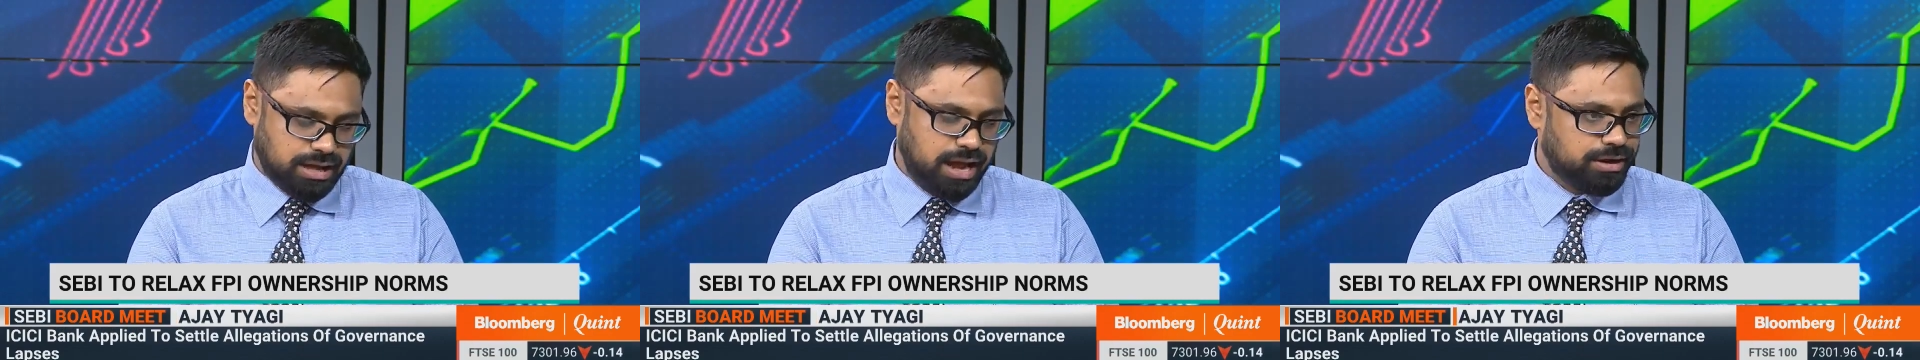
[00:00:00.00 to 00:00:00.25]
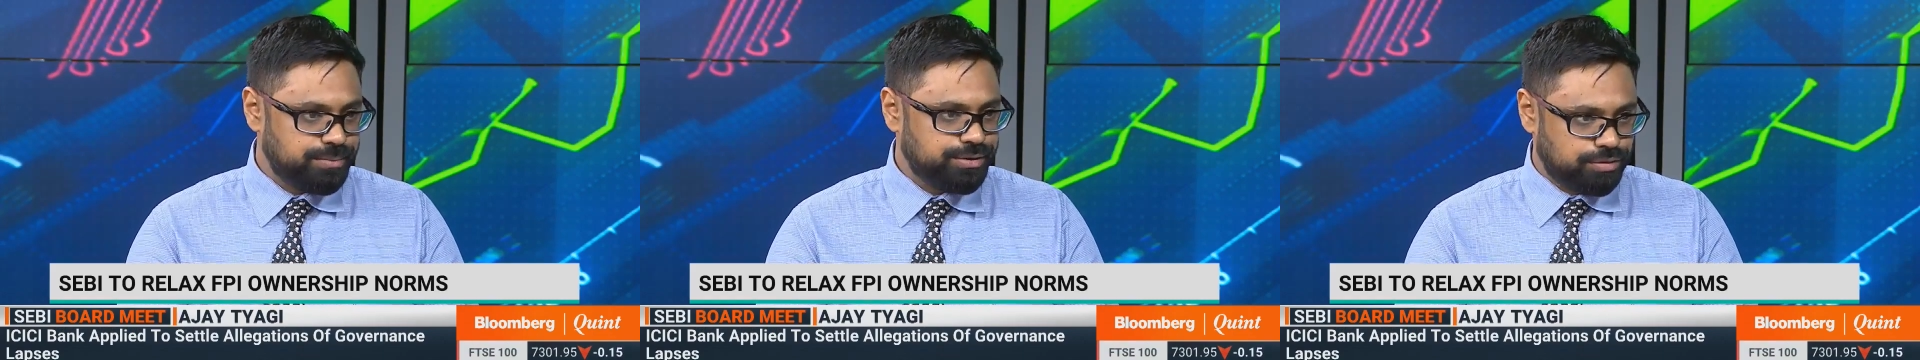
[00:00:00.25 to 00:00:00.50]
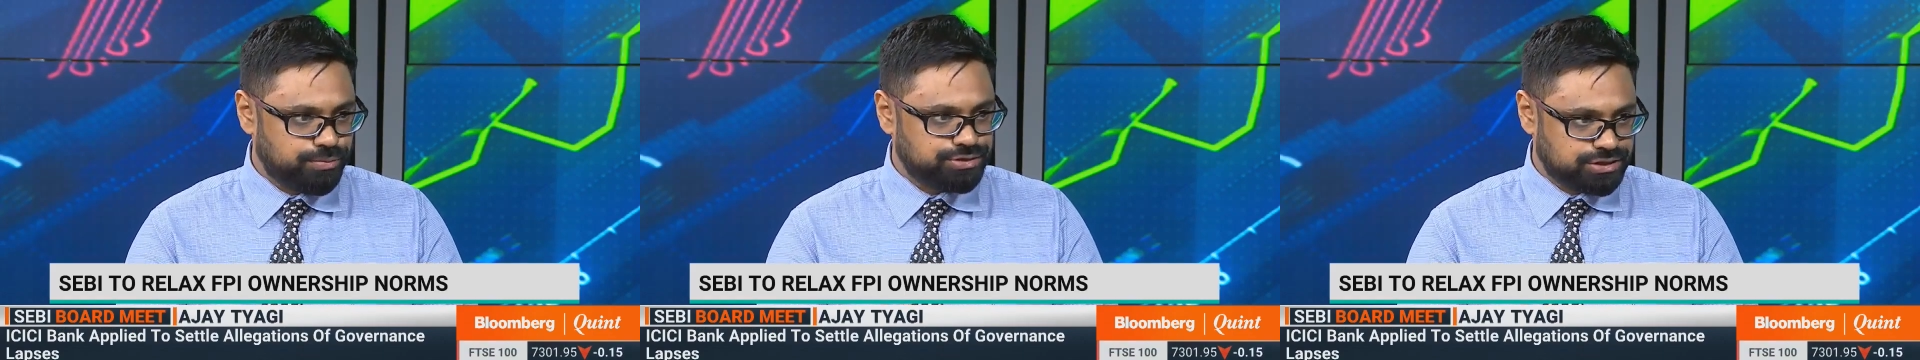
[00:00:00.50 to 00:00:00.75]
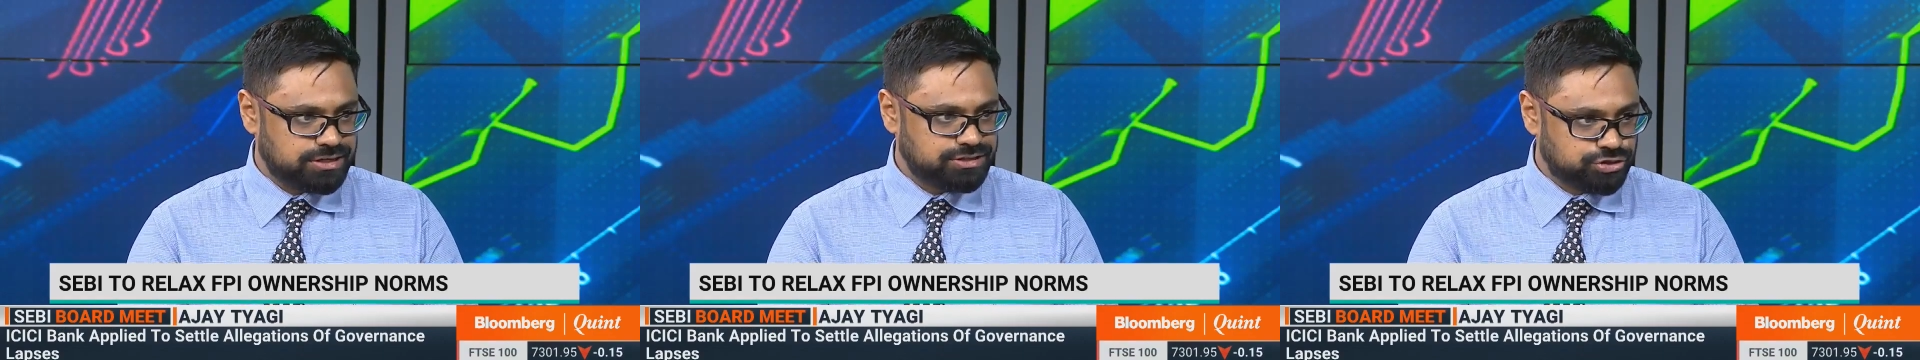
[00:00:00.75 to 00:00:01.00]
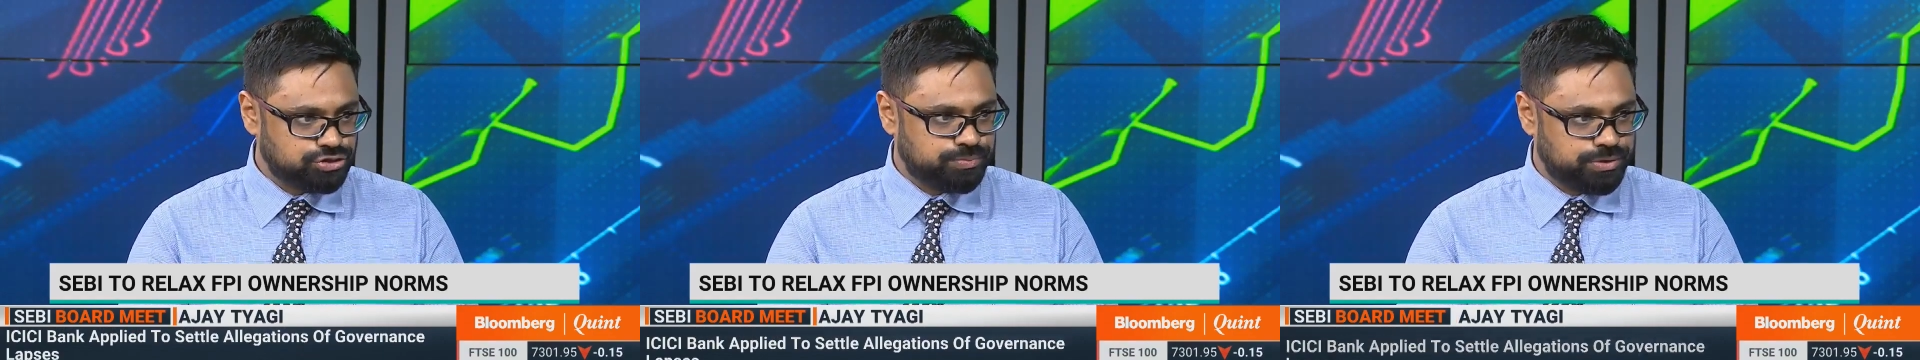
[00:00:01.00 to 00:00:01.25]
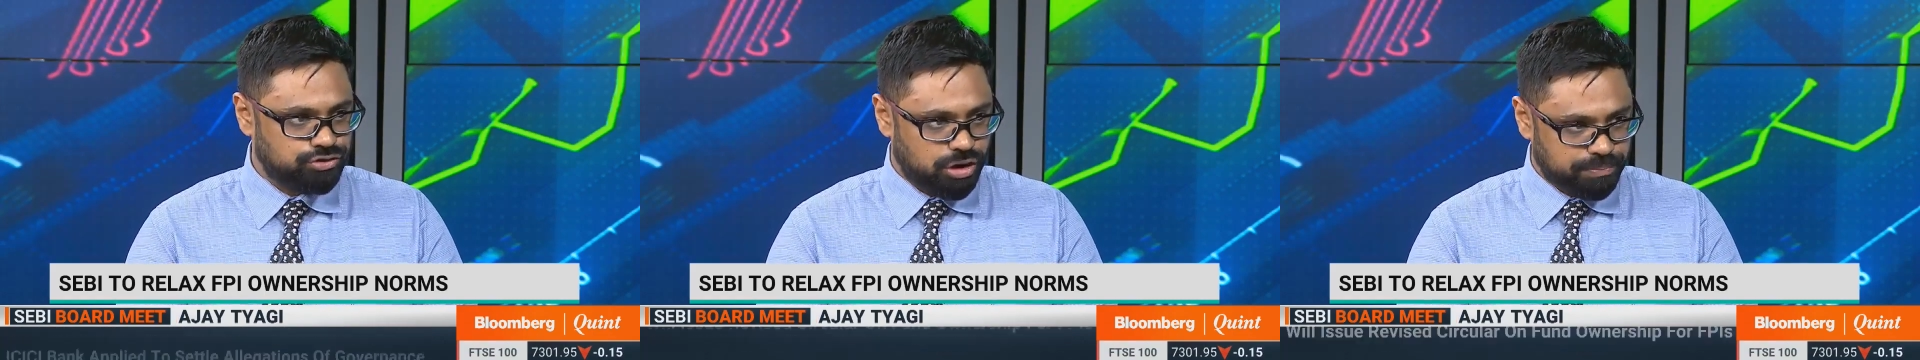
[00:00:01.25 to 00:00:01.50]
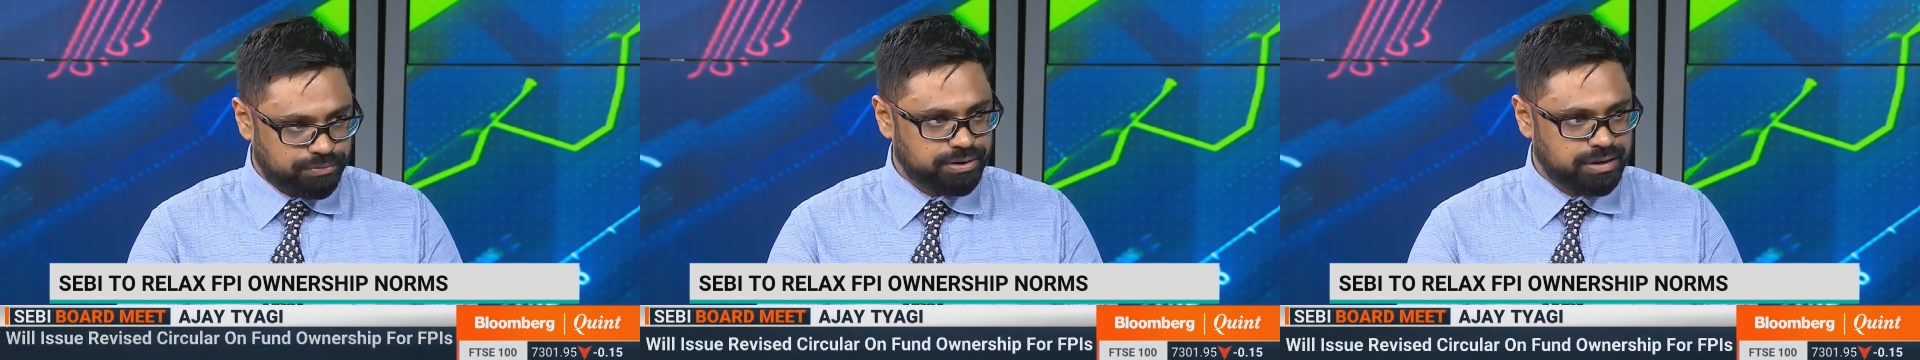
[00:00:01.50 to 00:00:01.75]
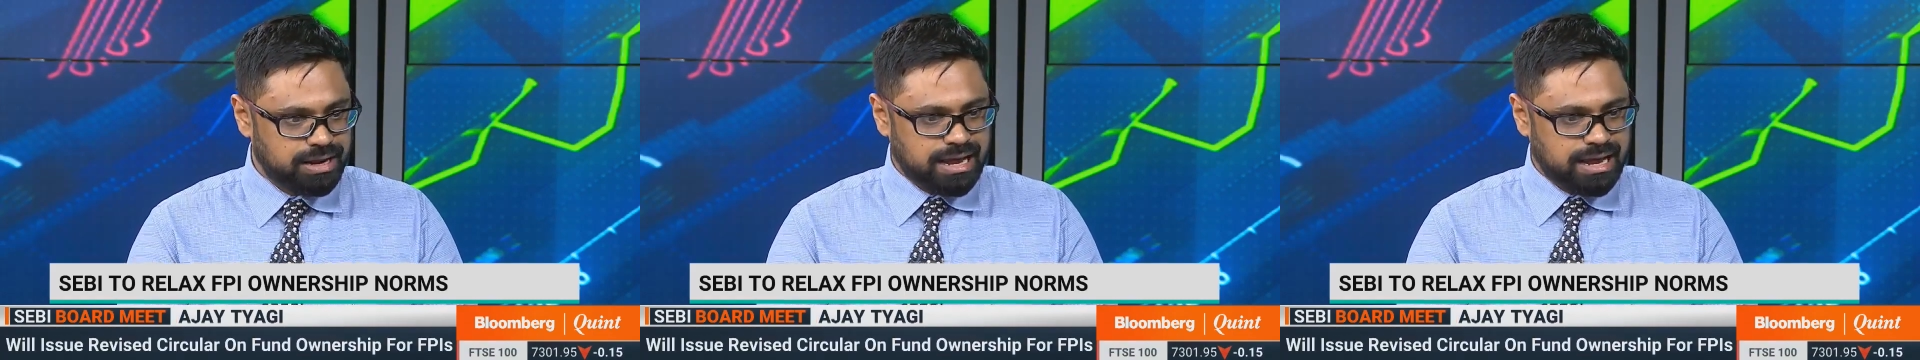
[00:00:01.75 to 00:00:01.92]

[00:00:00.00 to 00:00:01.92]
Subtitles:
Khan committee report suggested should be dropped.